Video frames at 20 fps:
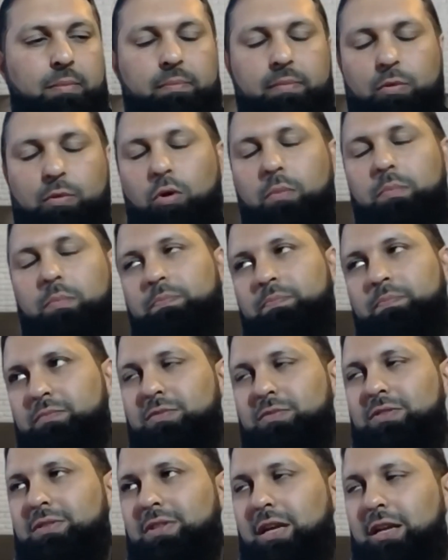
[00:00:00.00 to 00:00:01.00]
But what
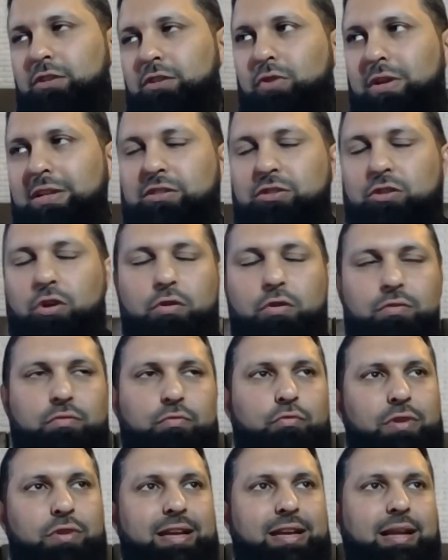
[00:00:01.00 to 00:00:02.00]
kind of trainees don't
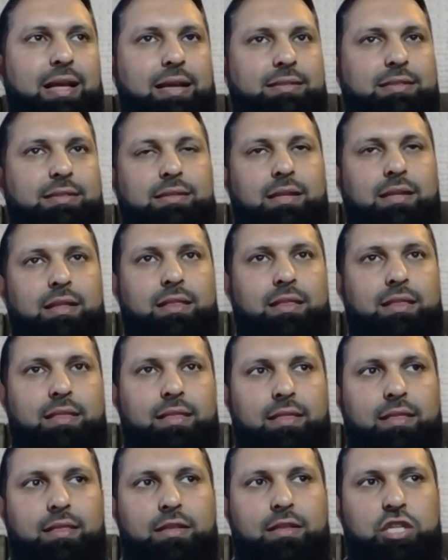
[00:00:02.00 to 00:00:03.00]
realise is that
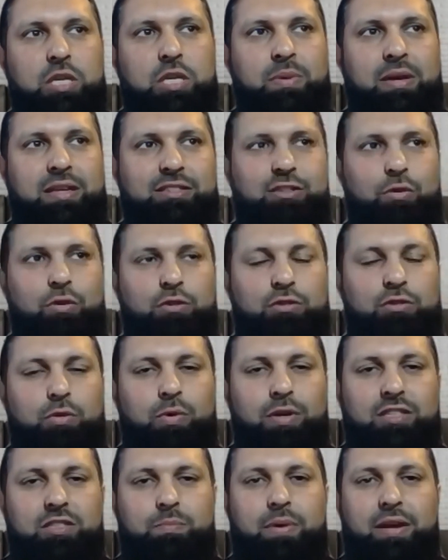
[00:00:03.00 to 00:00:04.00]
the GPHC
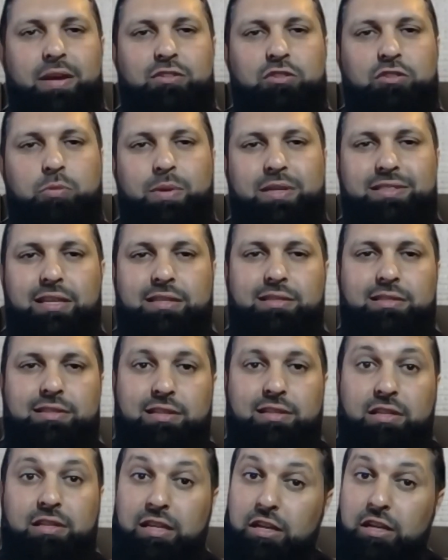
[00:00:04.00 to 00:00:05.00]
also expects you to be assessing
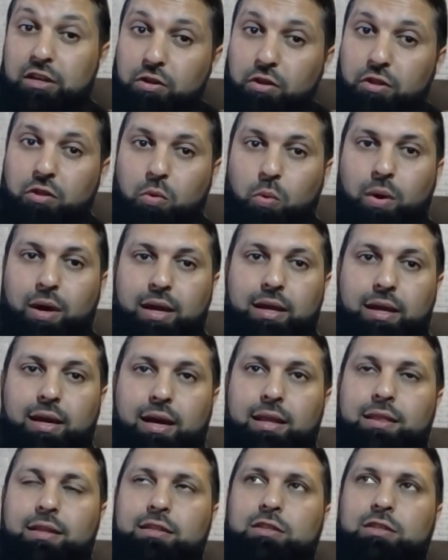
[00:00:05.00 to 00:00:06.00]
in another way,
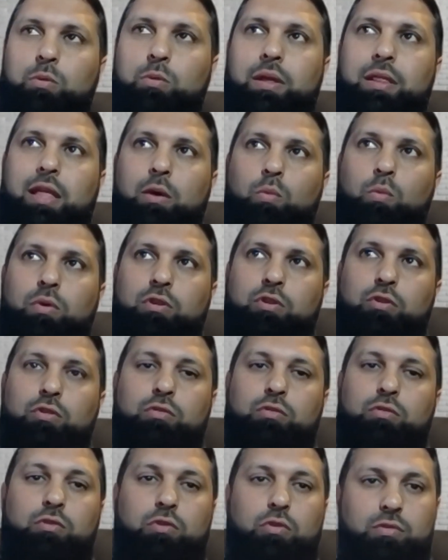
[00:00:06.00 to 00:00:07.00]
and this is where they want
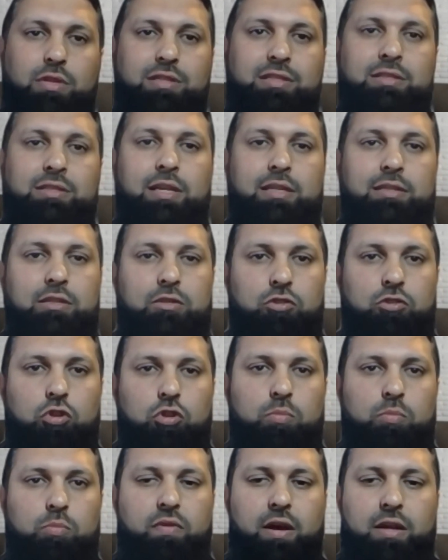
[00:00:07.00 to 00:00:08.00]
your designated
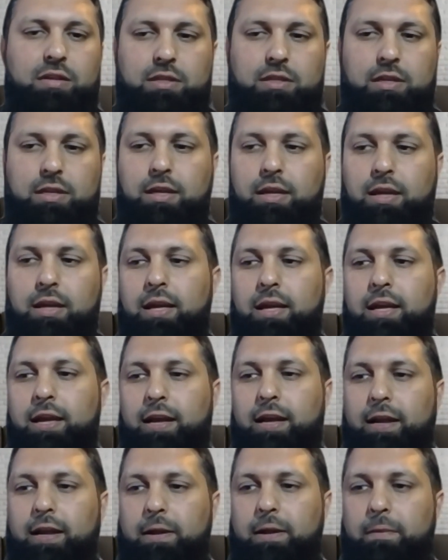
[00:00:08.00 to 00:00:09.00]
supervisor
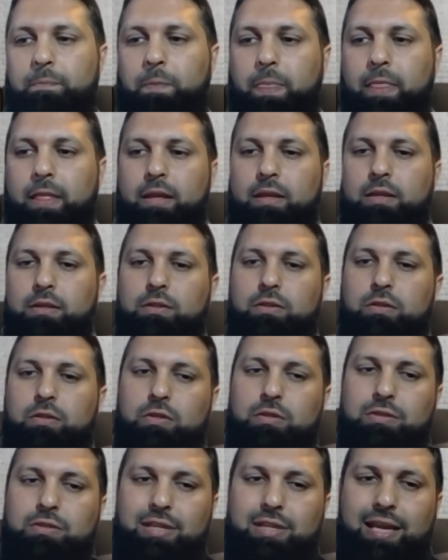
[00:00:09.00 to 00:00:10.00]

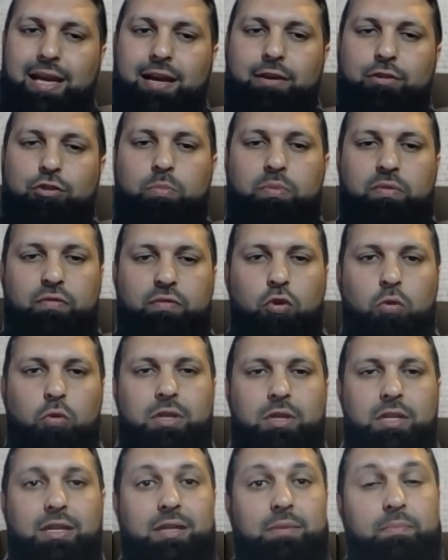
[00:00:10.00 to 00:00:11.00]
to see how you're
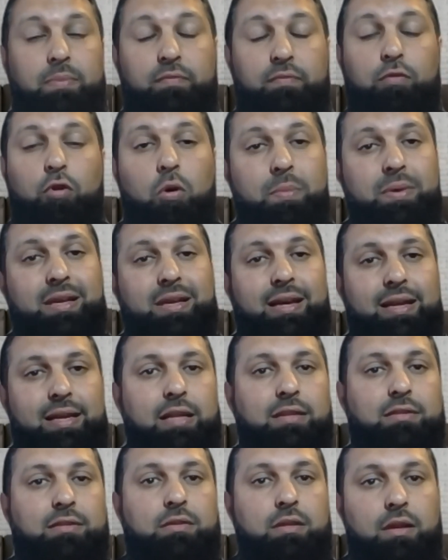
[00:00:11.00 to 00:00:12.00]
performing
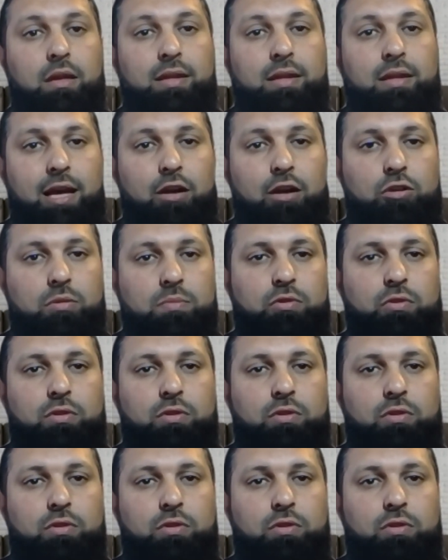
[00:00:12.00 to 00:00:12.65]
against the learning outcomes.